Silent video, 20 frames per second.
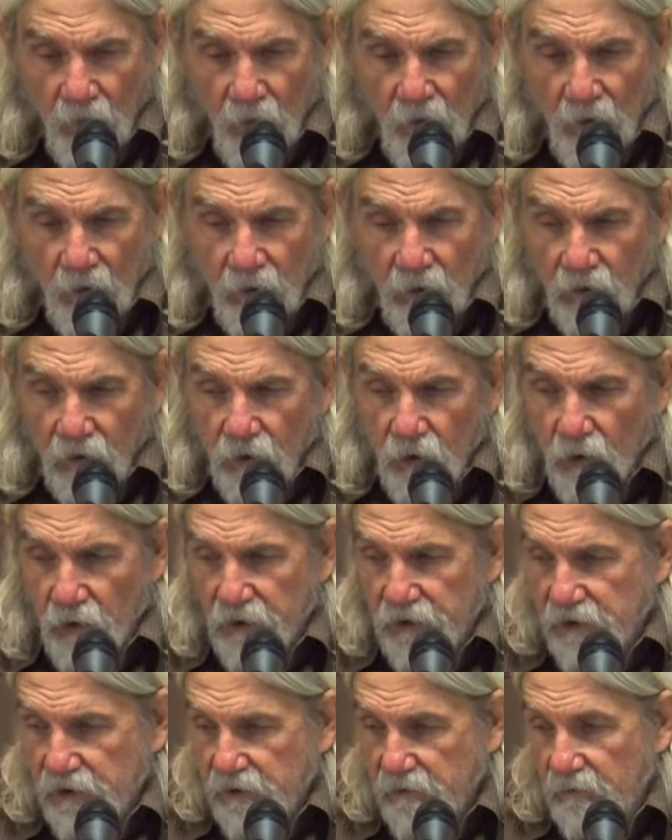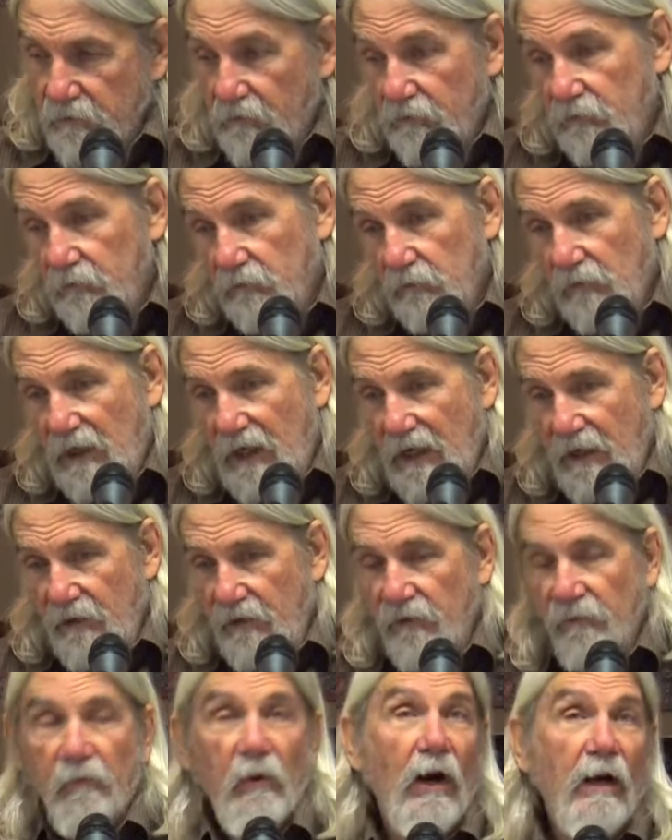of course,
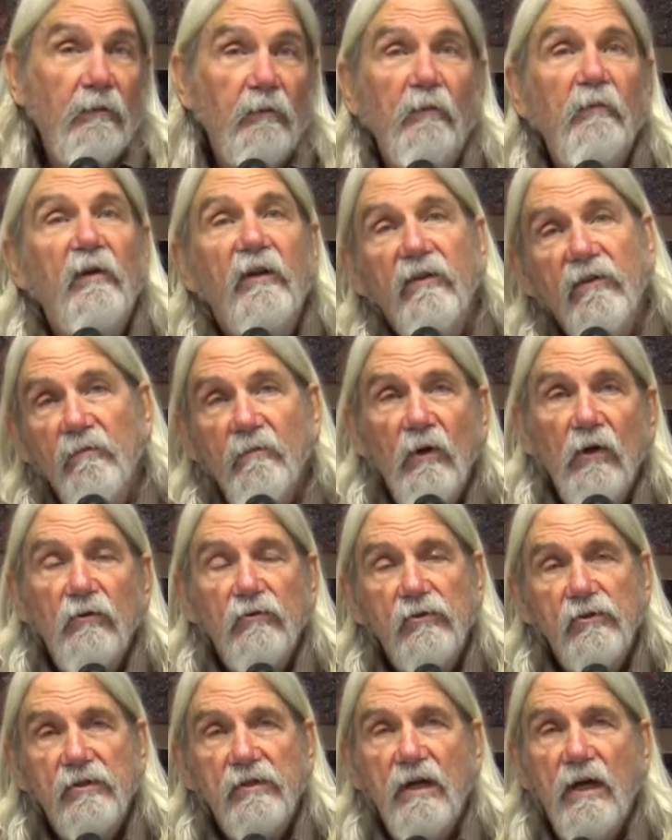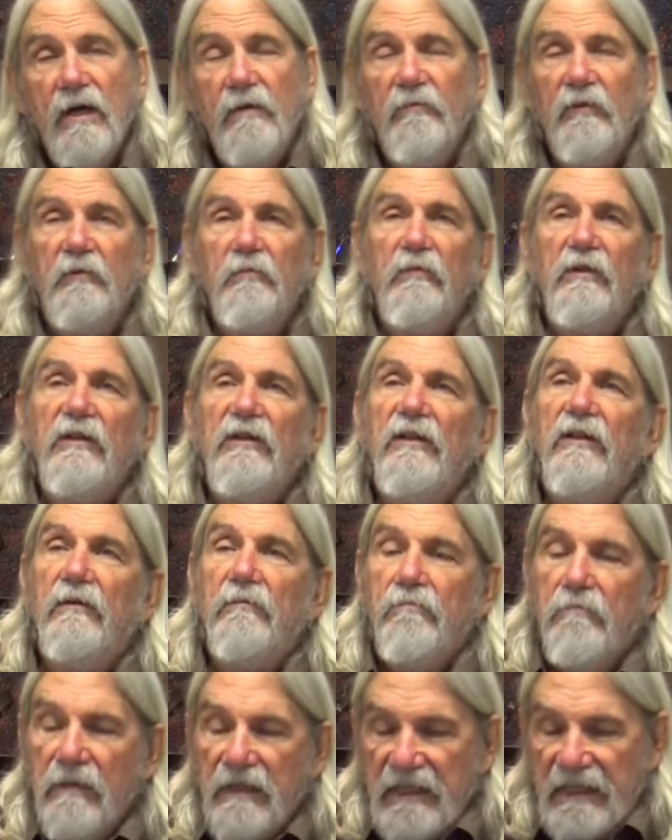probably the most common meaning,
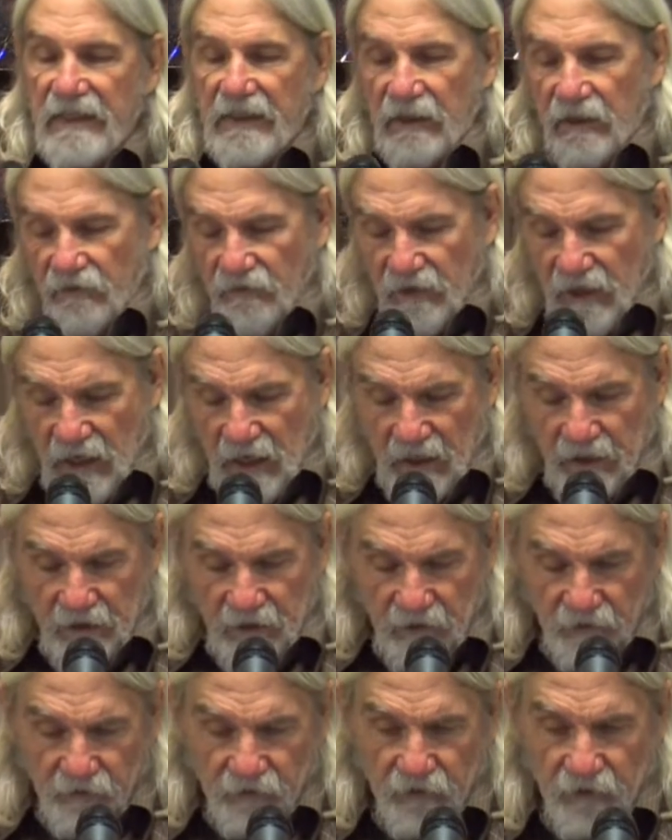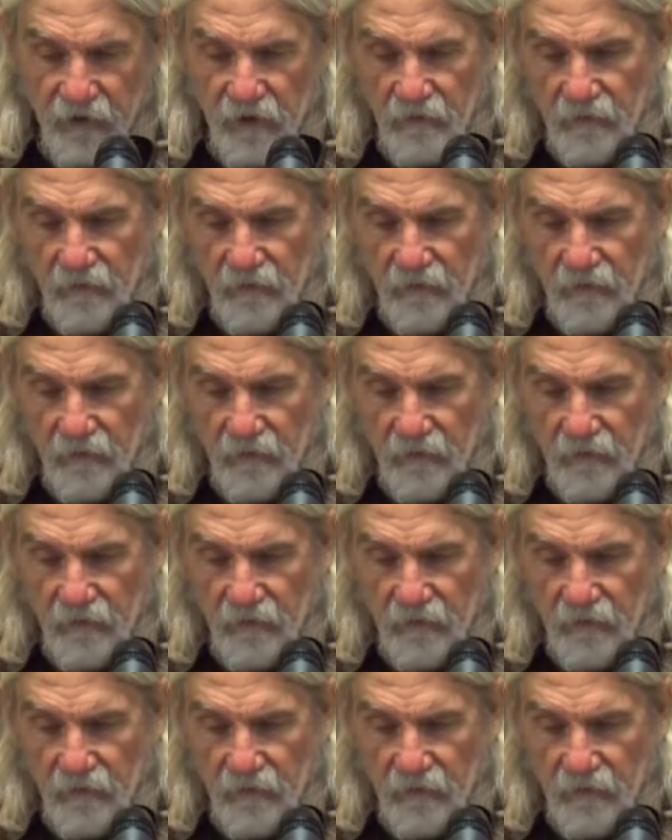meaning of that is